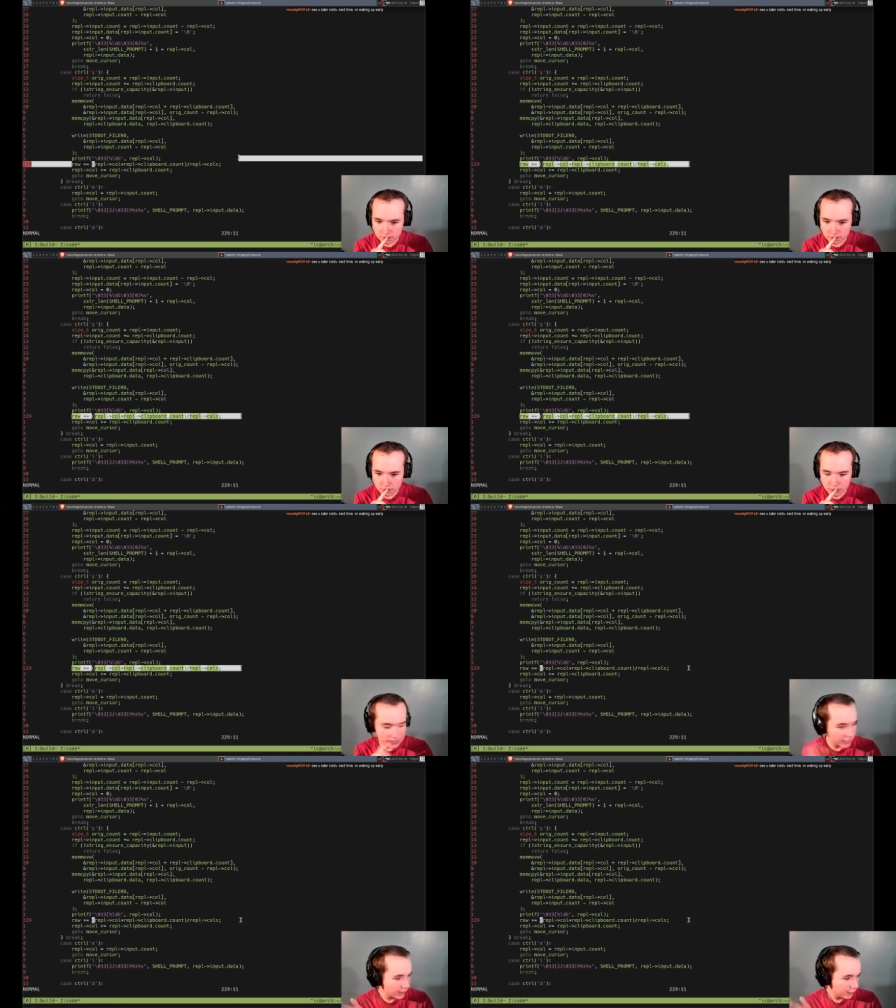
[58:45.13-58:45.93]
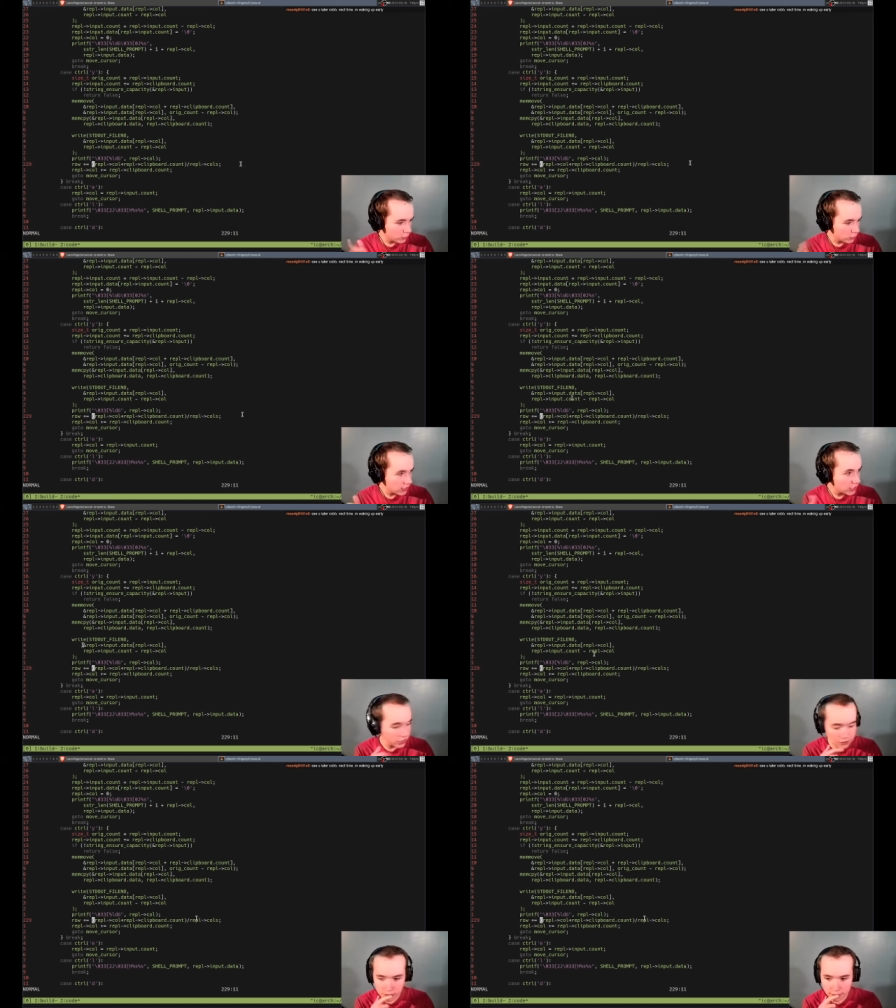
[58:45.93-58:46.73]
And thank you for
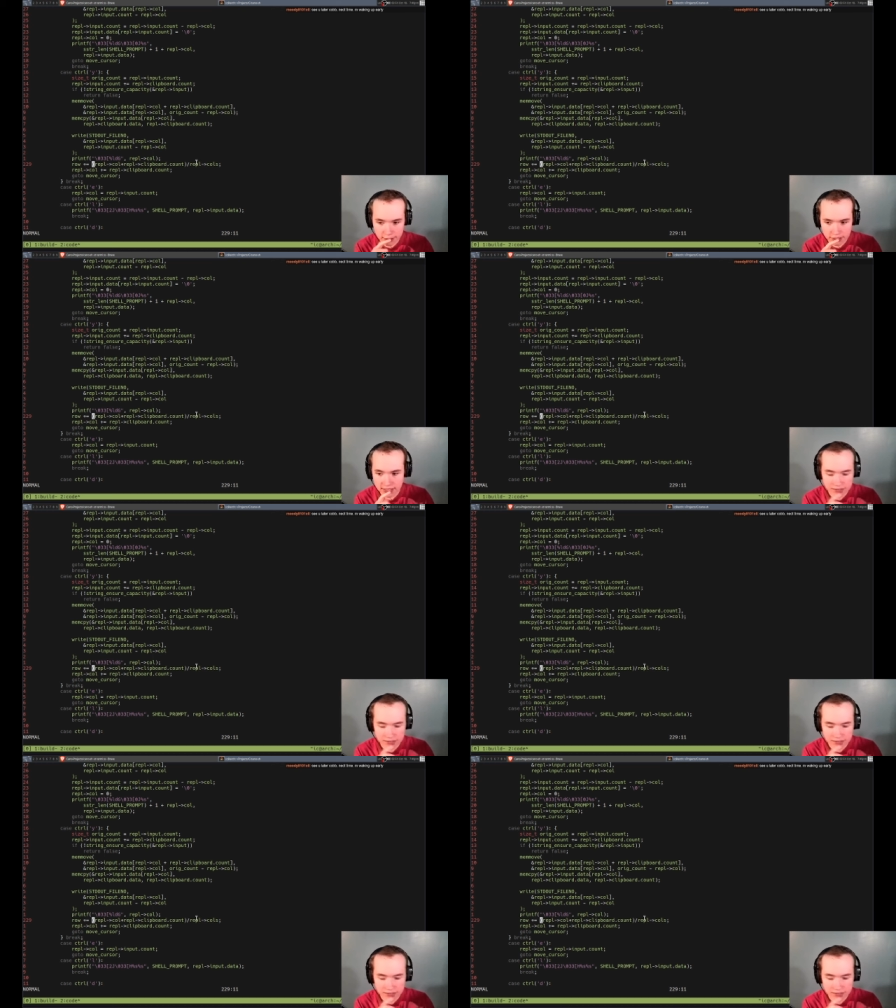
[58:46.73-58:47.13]
sharing your project.